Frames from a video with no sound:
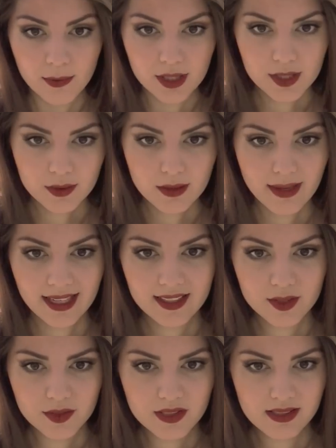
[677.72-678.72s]
We just want to make
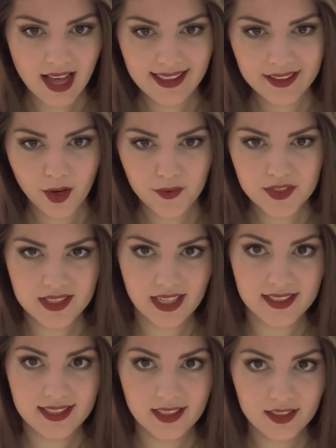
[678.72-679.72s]
it sort of slightly off
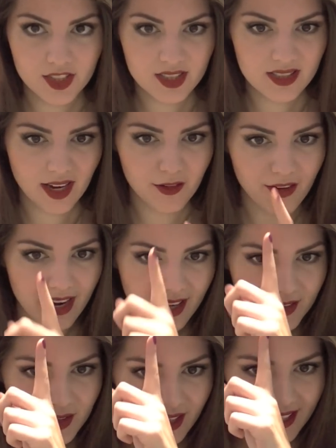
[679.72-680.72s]
center just
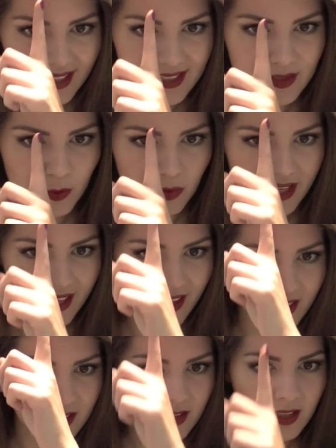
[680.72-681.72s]
around I guess
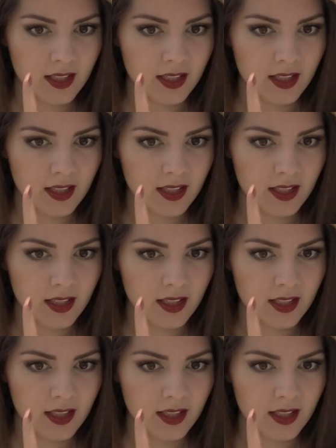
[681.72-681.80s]
where